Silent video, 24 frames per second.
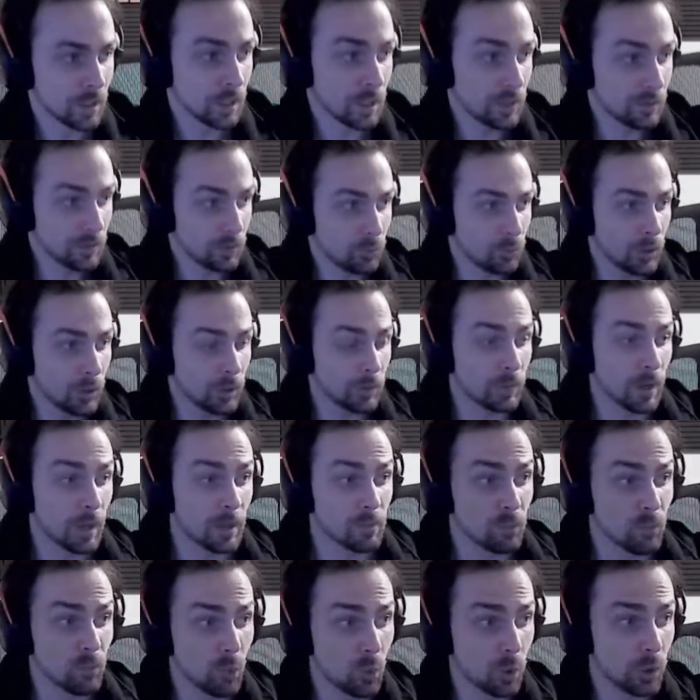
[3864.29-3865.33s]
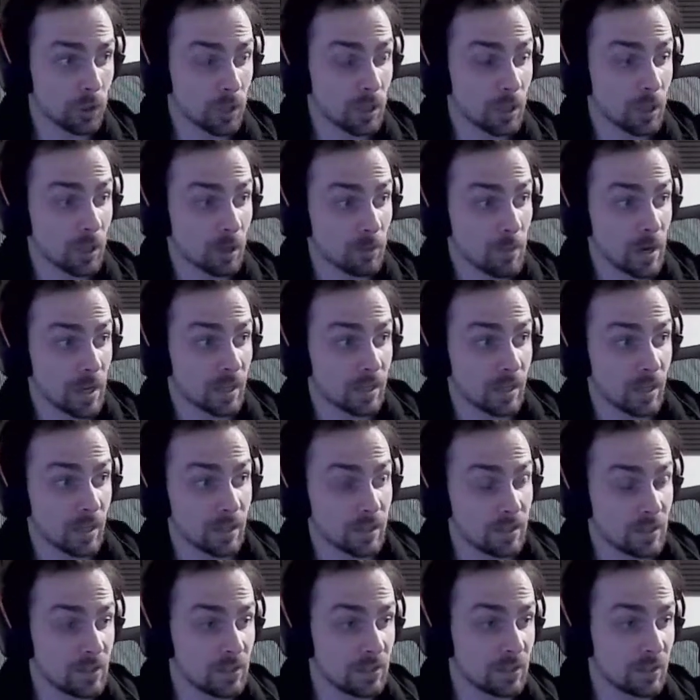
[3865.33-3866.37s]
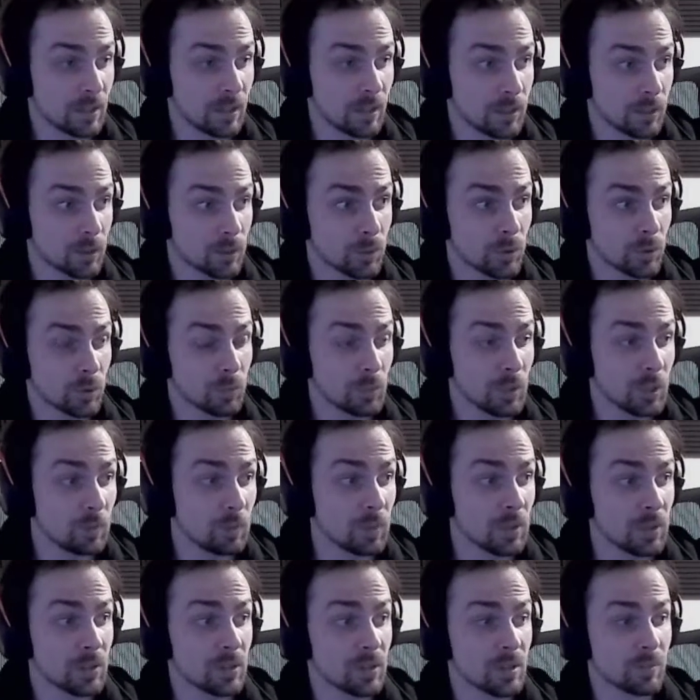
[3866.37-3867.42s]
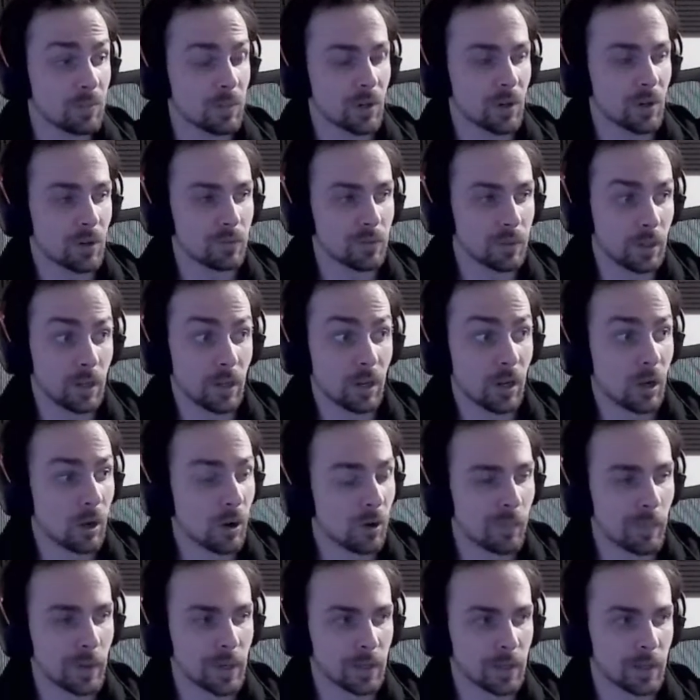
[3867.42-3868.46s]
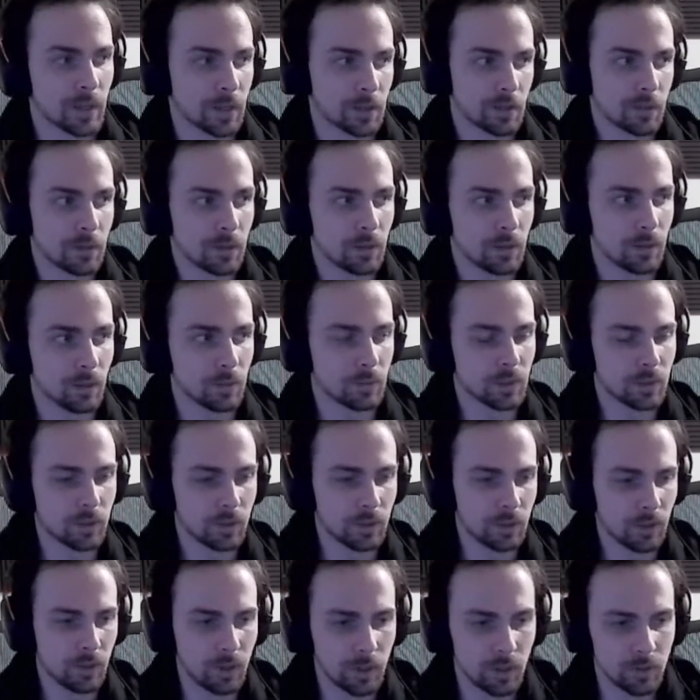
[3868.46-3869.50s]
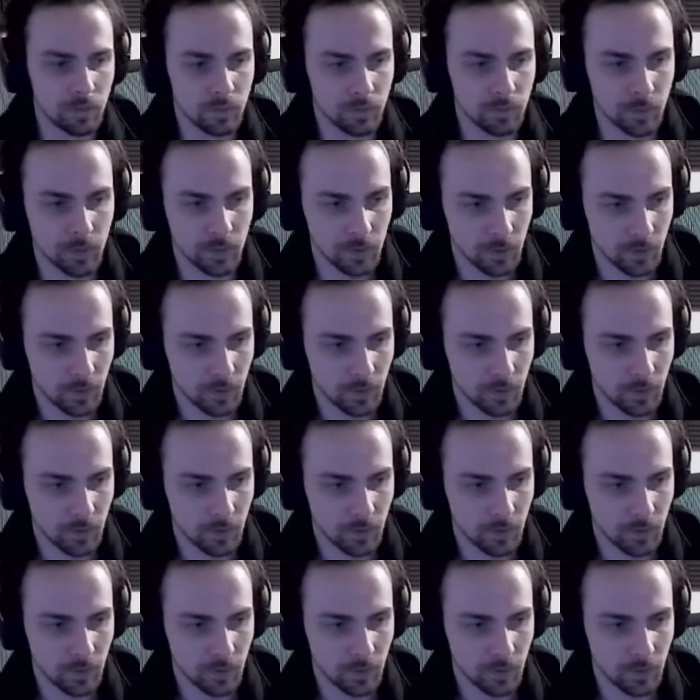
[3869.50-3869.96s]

Even when I'm walking and my cat is yelling around me, it pisses me off. And I love my cat. Absolutely love him.